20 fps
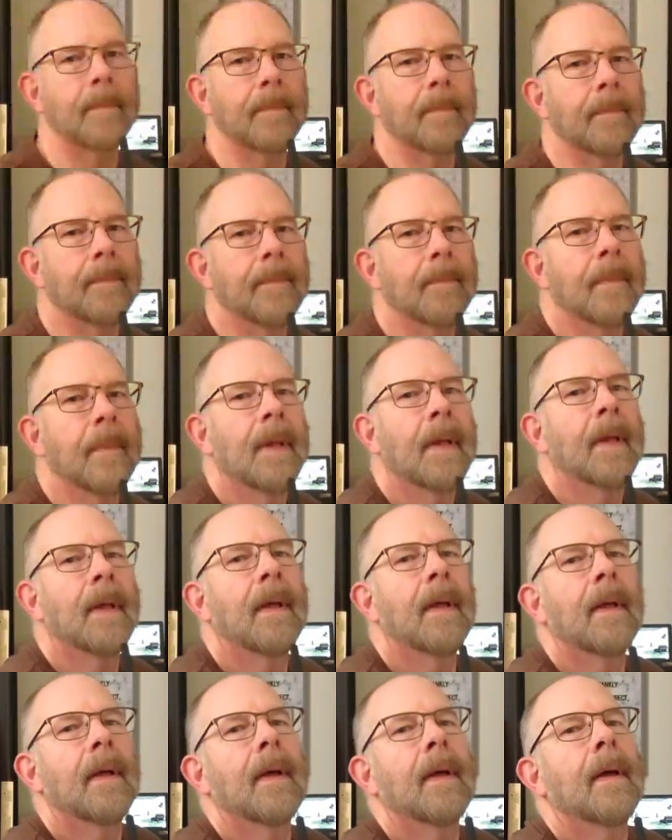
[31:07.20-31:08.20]

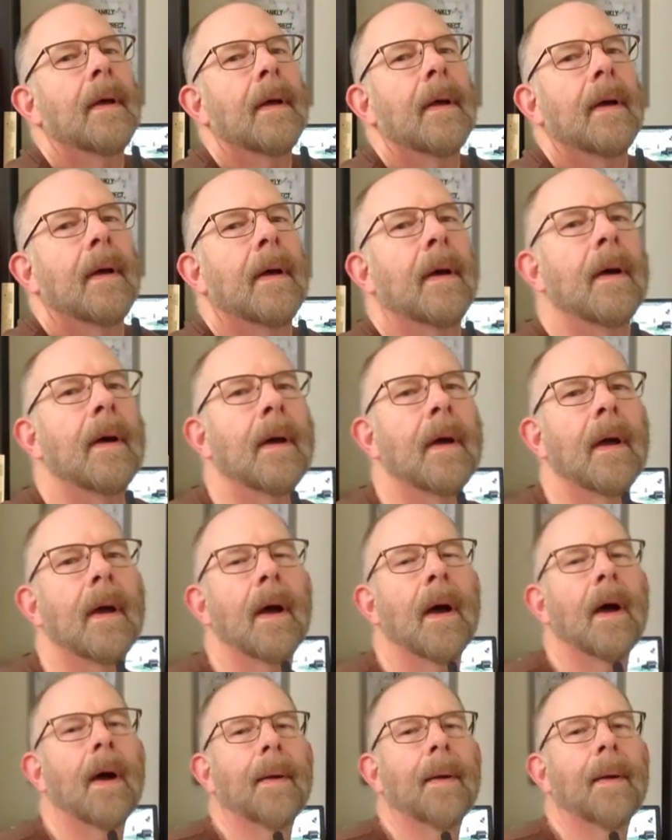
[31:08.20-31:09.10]
Nothing is said.